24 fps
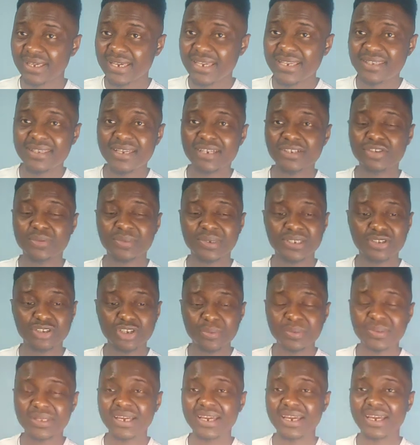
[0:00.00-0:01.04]
Isak should be the
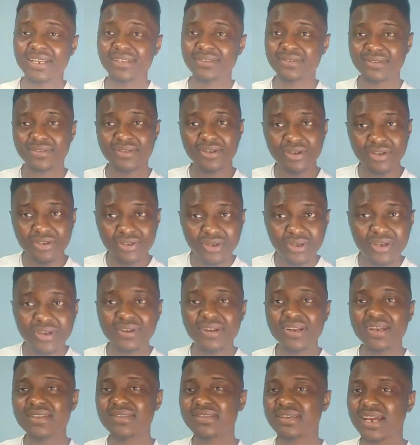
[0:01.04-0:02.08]
top target,
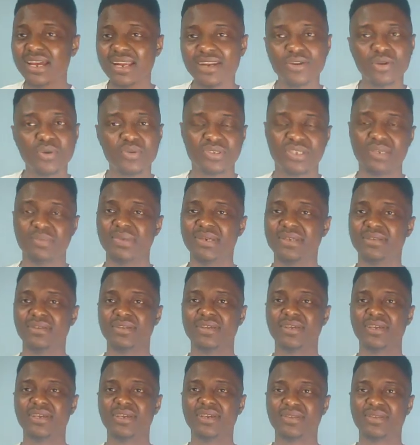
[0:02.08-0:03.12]
Gyökeres and Osimhen.